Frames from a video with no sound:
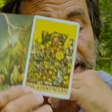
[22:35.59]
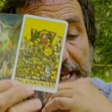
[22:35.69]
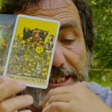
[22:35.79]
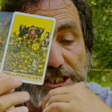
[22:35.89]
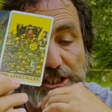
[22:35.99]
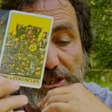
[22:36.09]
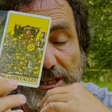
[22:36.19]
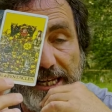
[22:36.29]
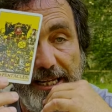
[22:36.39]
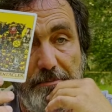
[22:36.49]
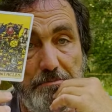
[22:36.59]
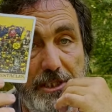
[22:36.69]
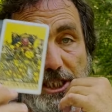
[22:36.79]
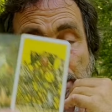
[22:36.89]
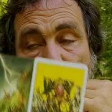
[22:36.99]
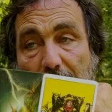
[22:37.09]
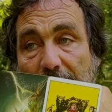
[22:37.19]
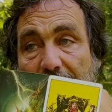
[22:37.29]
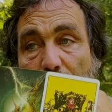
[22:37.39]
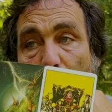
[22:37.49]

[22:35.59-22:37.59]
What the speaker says: It's the dispelling